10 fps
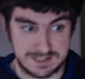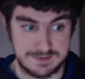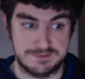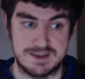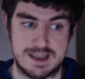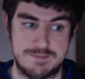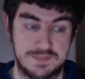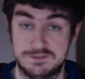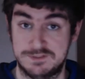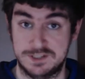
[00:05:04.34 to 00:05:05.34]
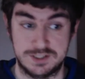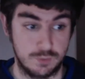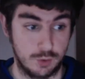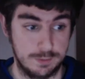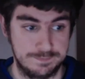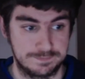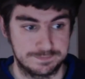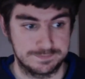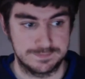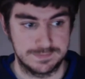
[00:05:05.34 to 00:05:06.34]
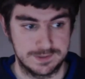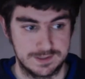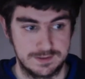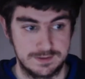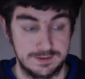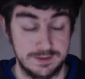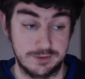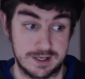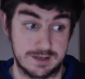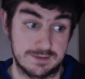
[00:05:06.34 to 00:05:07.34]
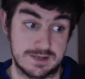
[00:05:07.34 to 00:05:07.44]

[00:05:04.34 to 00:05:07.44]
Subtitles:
of Infinity War. No doubt,